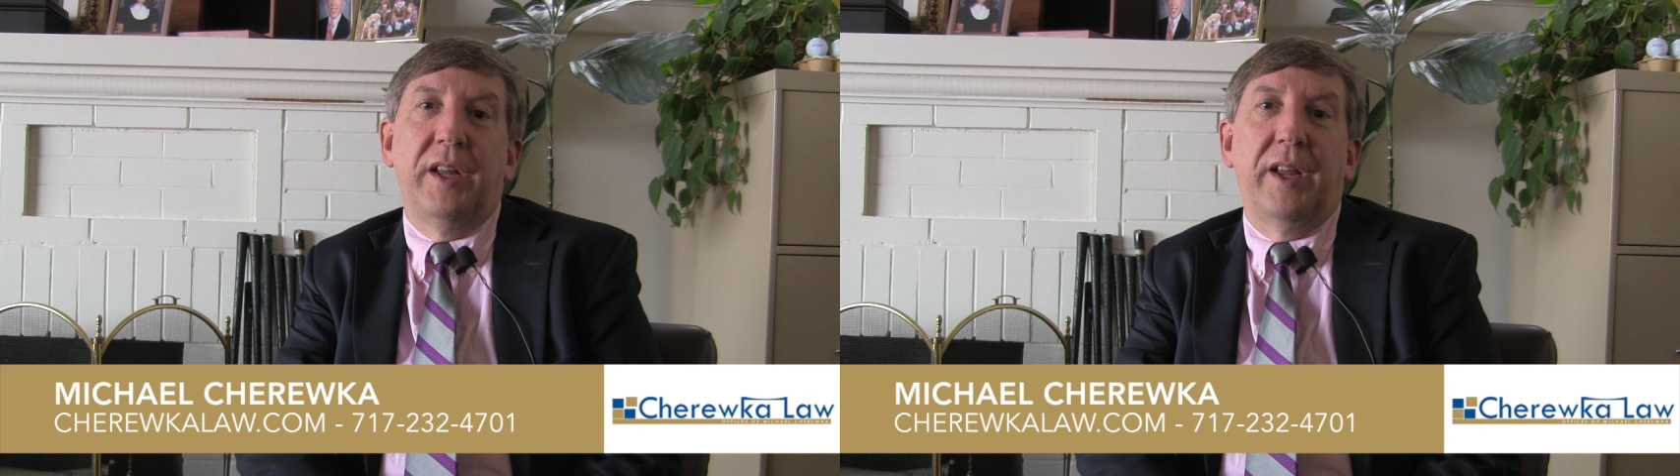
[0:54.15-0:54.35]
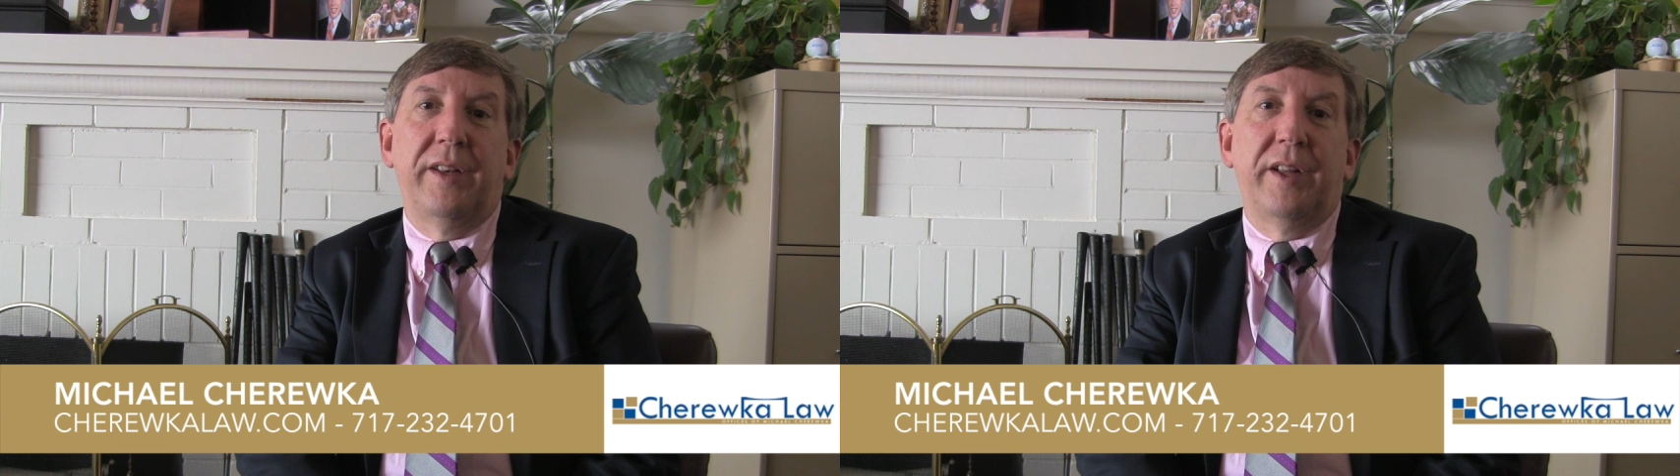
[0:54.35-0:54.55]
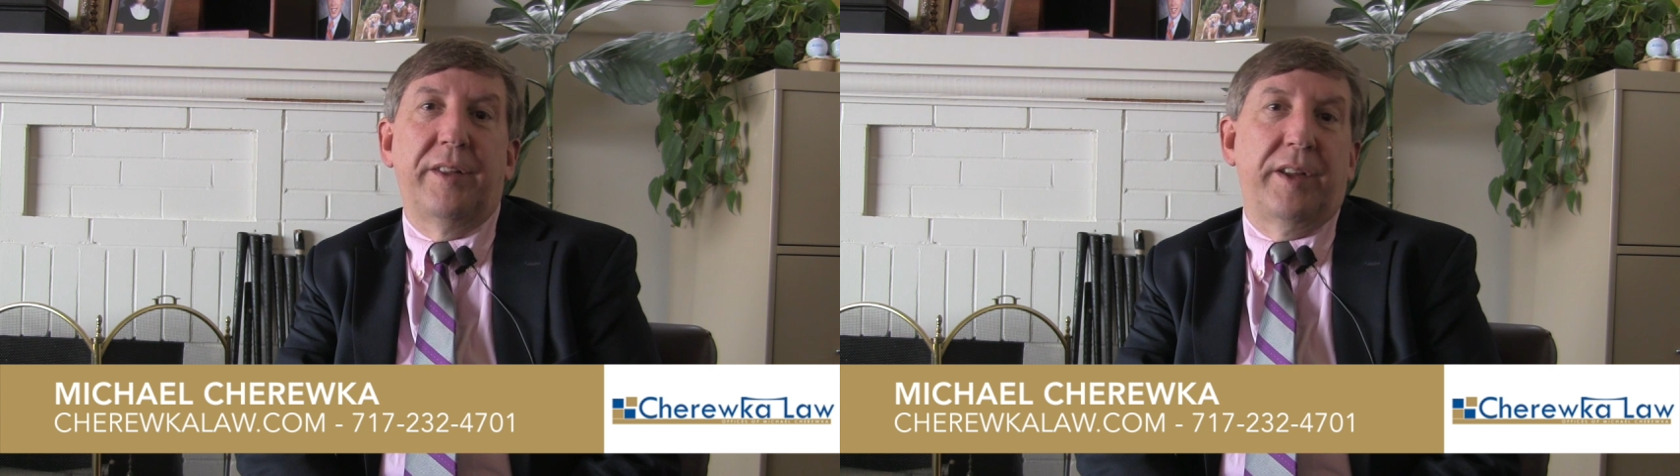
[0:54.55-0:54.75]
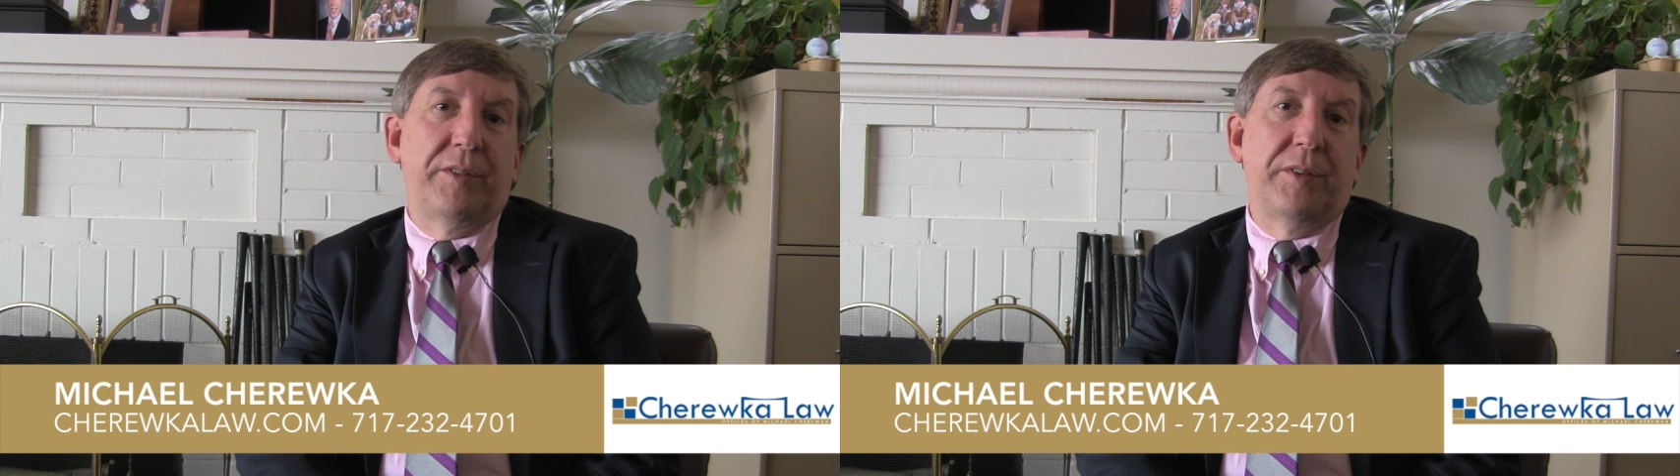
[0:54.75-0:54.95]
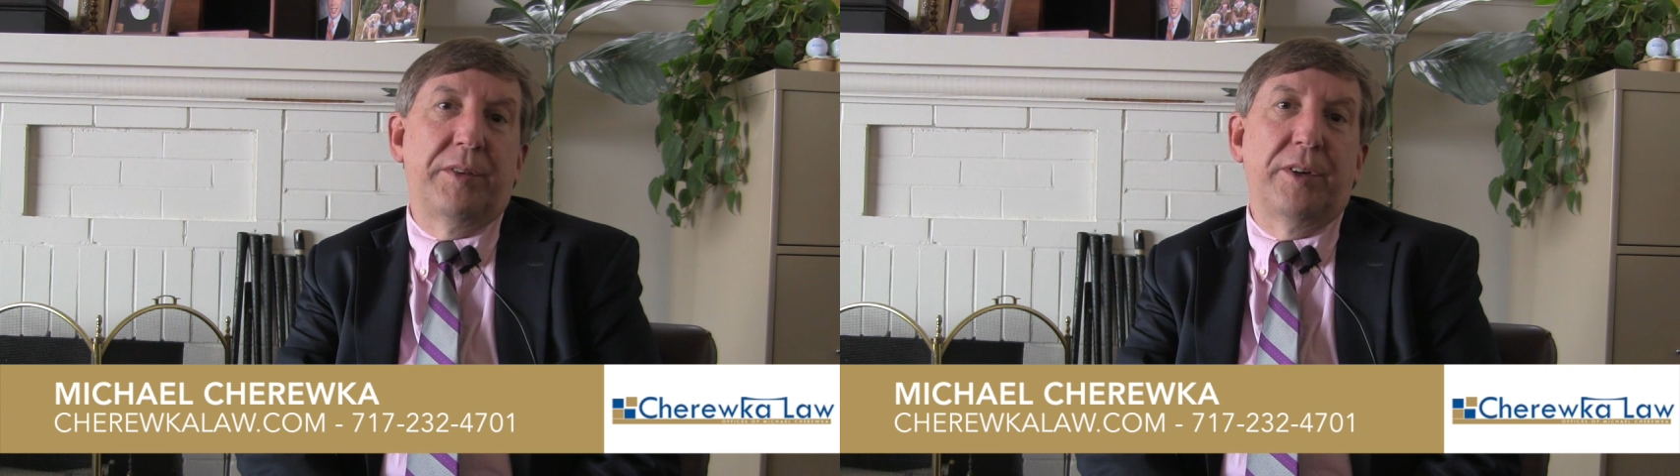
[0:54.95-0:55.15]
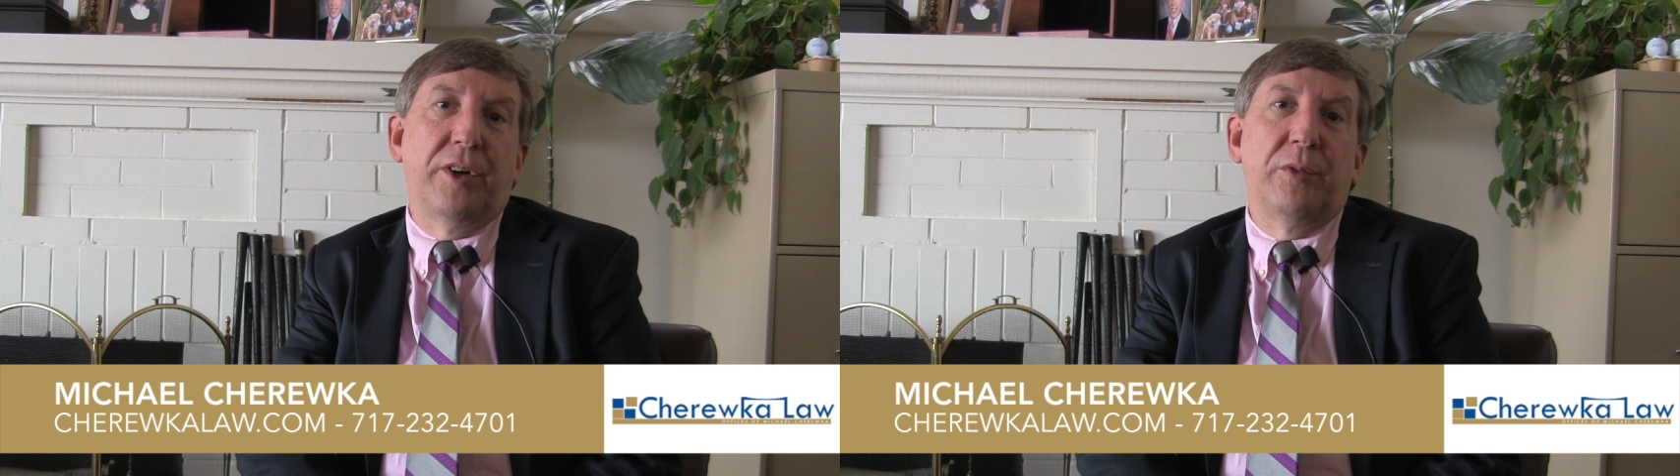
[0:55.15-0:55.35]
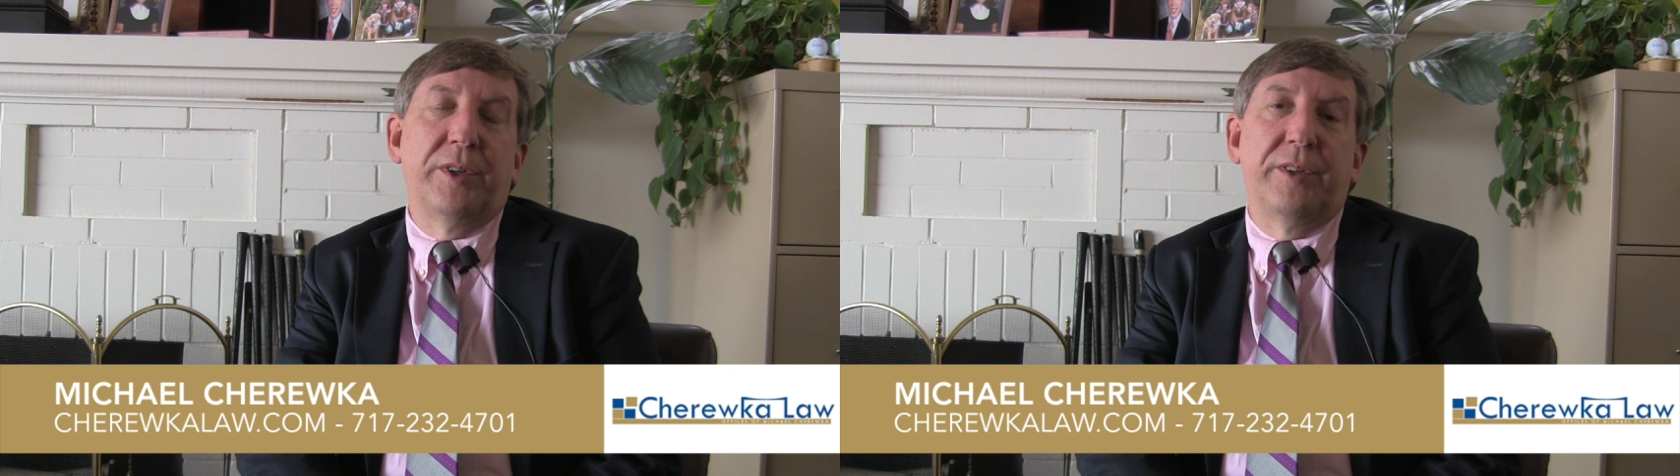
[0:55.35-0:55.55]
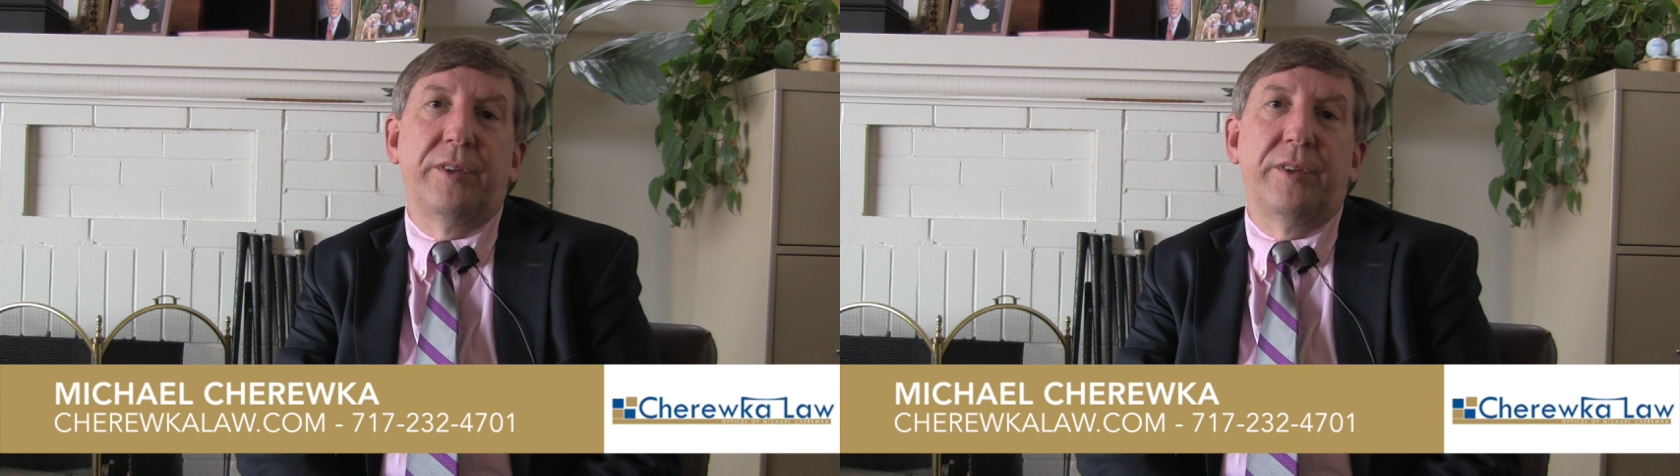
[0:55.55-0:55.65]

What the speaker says: and now they have to figure out what